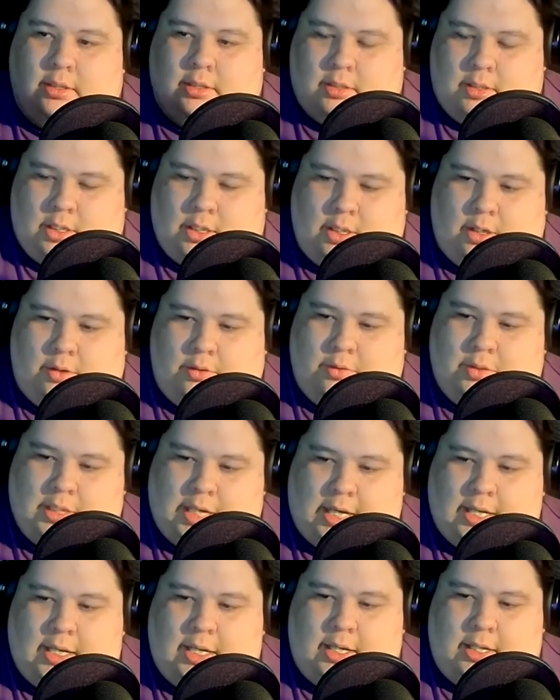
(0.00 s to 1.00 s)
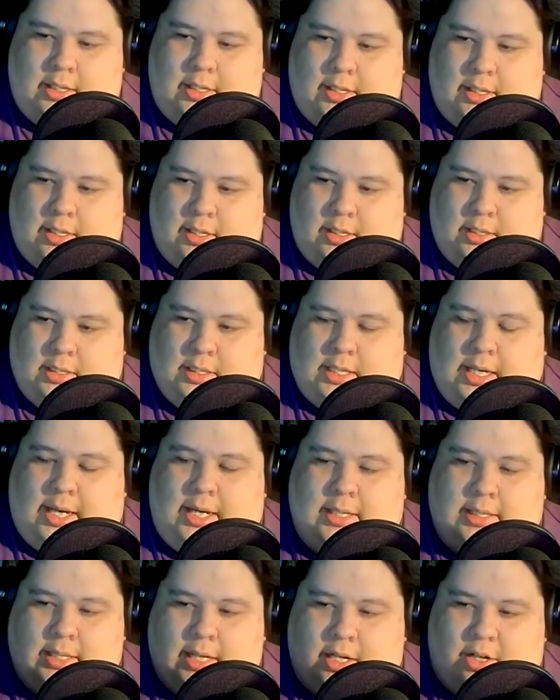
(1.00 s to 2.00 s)
you know, taking the
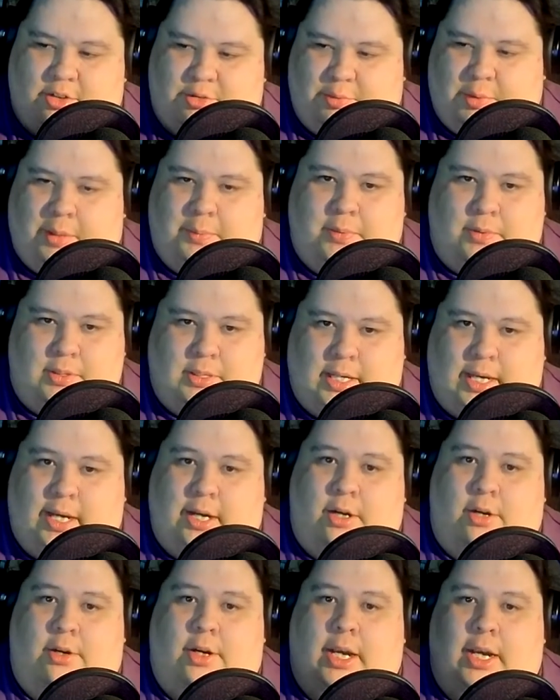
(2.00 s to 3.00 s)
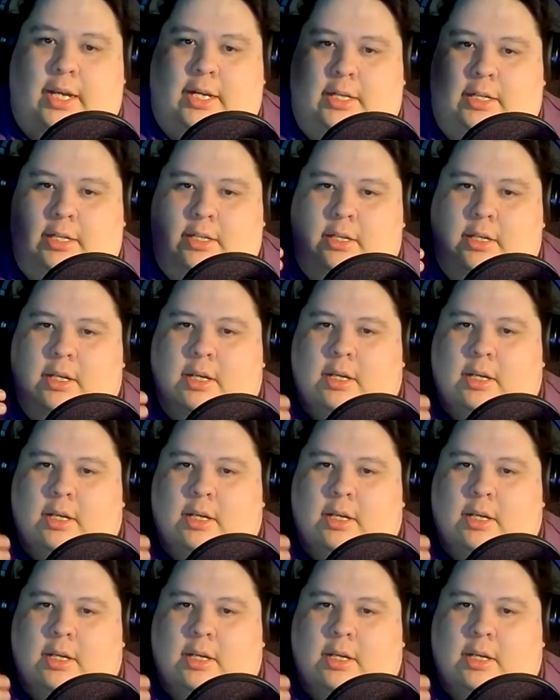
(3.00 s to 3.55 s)
snakes out of people's hair and